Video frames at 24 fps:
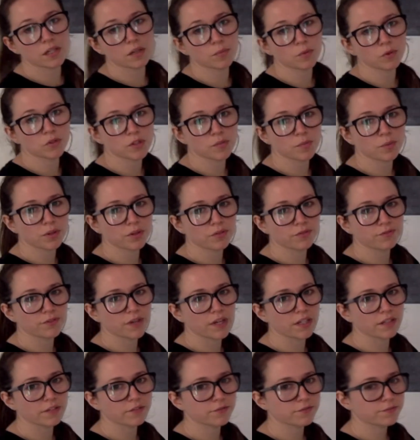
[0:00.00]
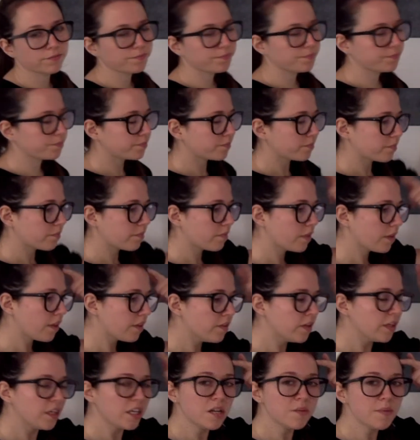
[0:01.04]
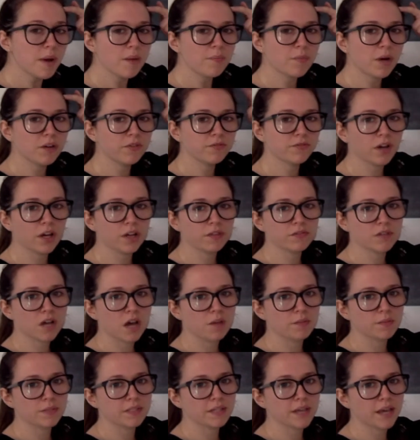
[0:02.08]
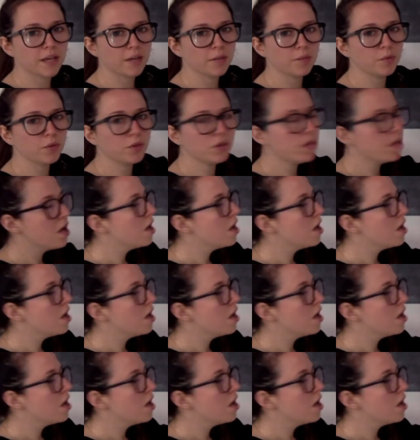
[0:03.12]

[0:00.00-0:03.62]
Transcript: multiple of 5. Thinking about my 5 times table,